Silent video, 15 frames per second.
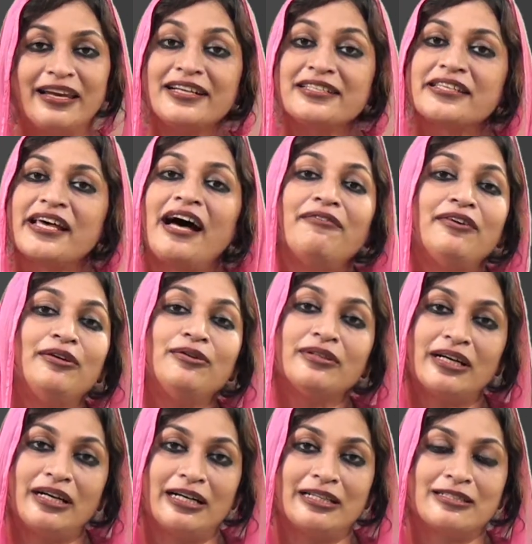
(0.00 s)
us have a look
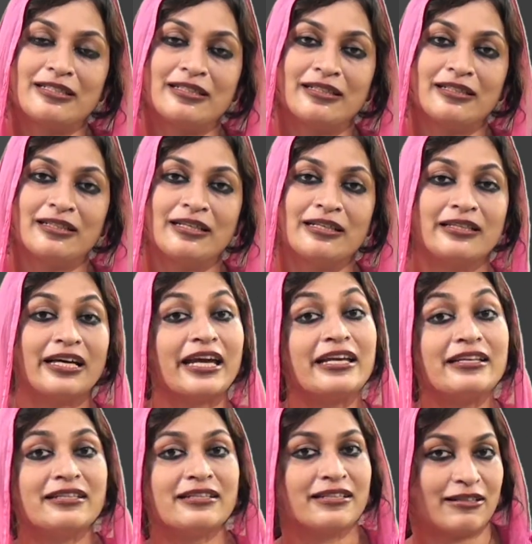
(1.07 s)
at the
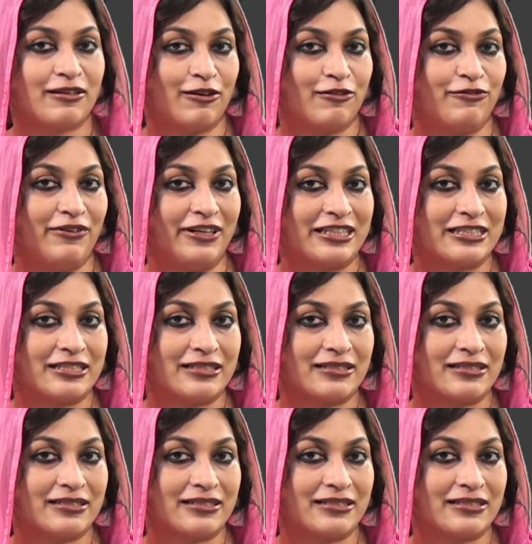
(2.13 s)
internal conflict.